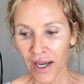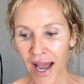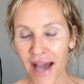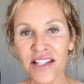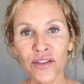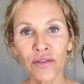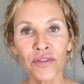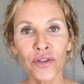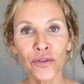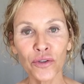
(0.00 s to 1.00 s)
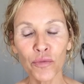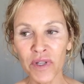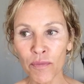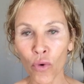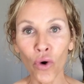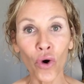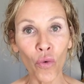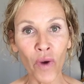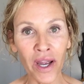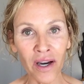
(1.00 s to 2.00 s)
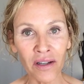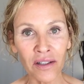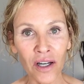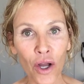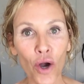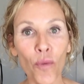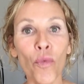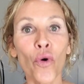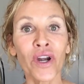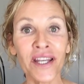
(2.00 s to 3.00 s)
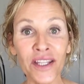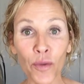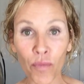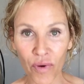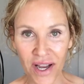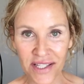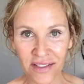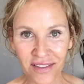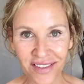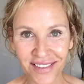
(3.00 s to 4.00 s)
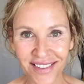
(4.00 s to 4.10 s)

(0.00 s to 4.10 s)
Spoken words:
asks of you to be more aware, more in the present.